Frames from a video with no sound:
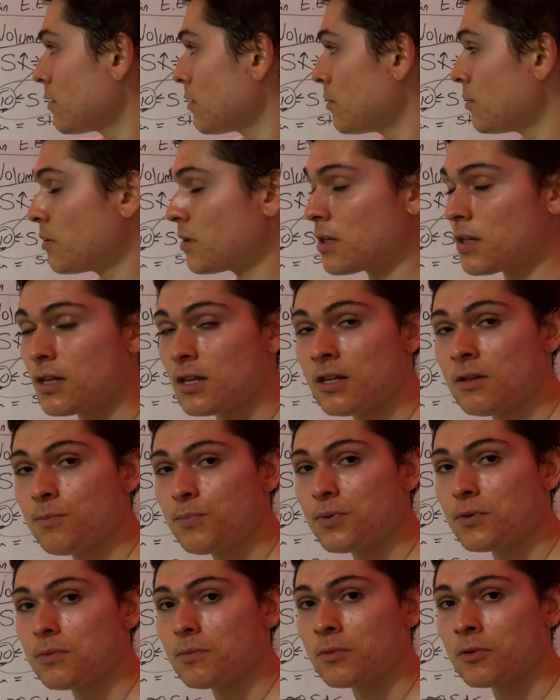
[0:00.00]
You can
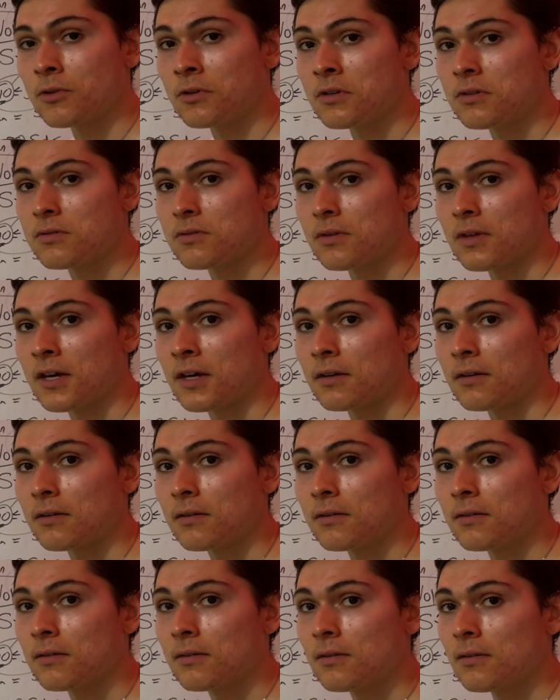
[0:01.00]
input more into that,
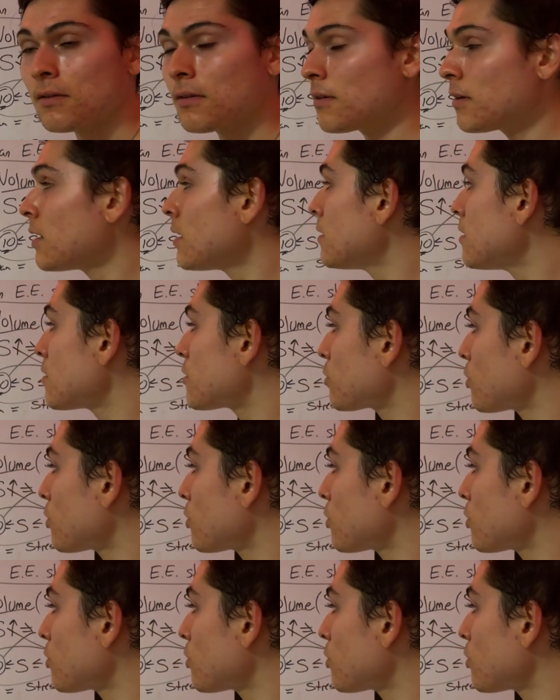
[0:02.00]
and this